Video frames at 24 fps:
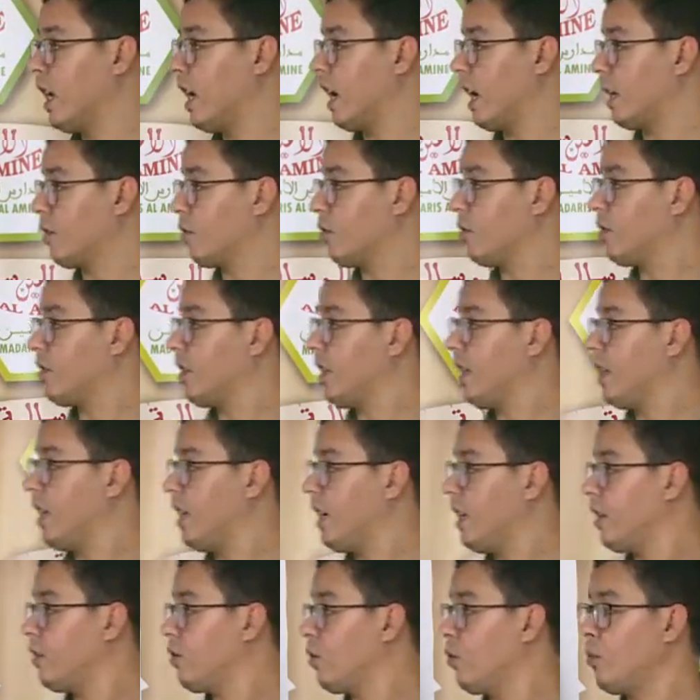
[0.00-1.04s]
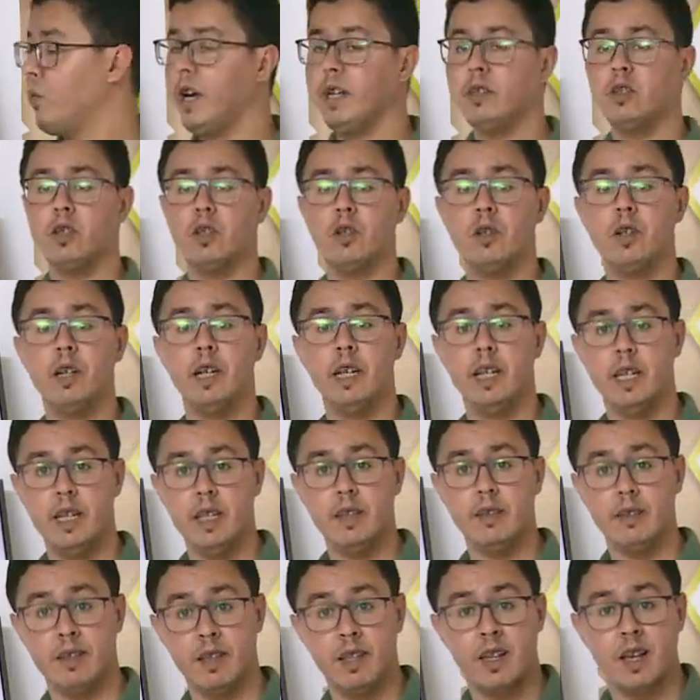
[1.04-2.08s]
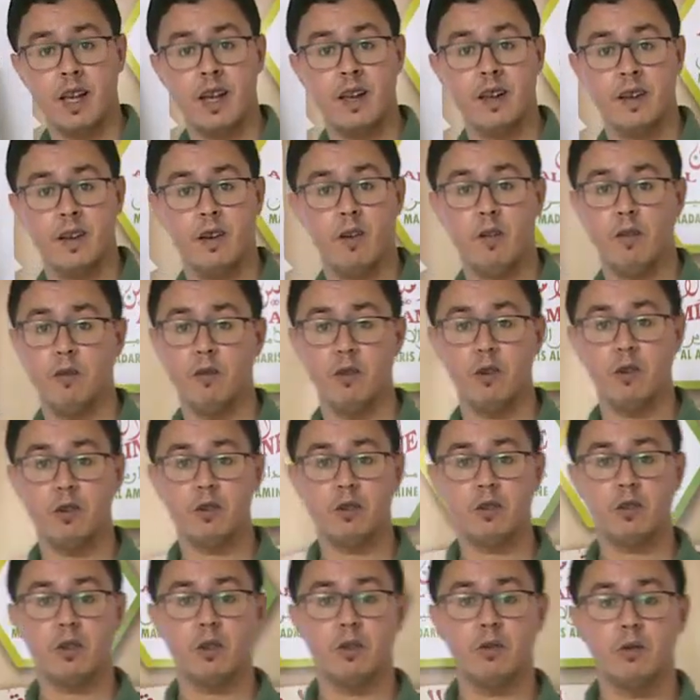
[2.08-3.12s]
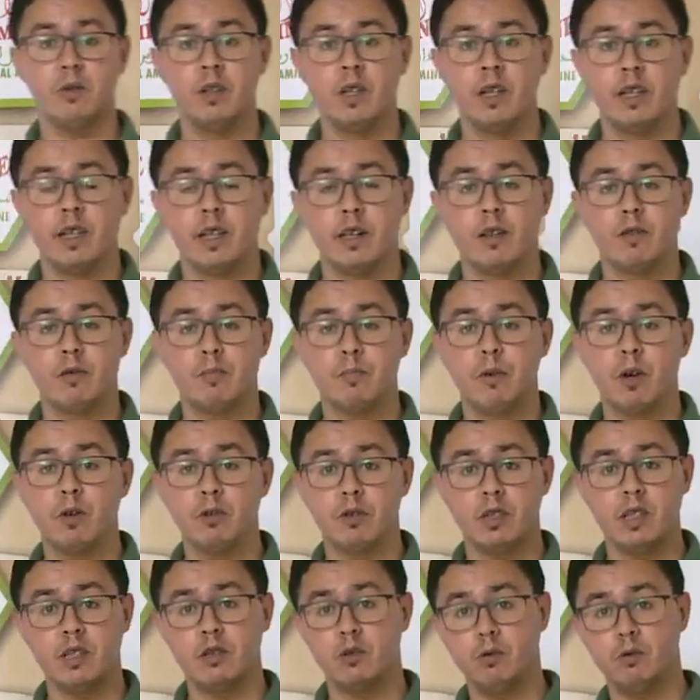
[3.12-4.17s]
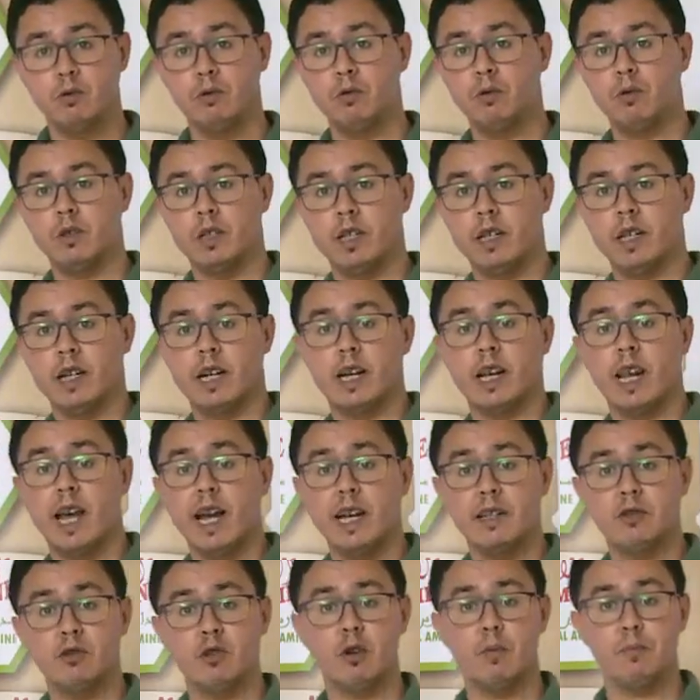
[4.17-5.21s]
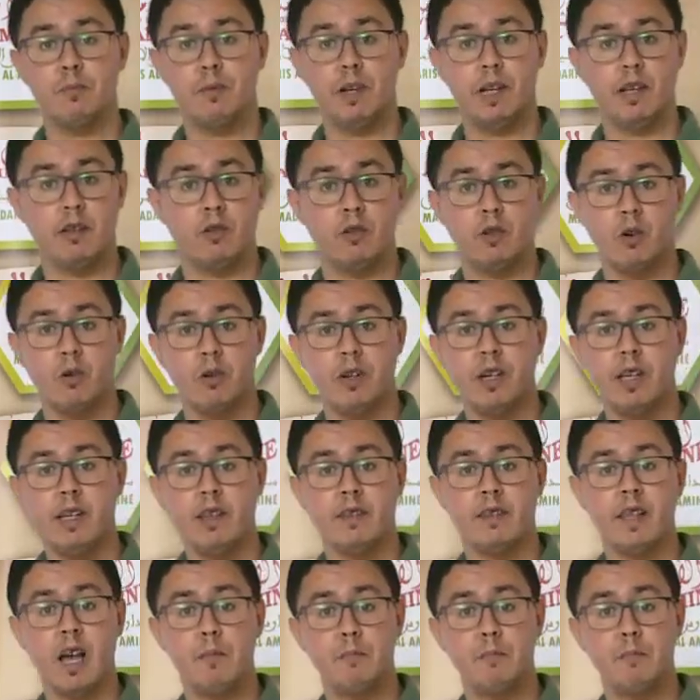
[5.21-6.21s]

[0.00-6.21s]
As you see here, the waiter is, of course, so responding to a client complaint, so he is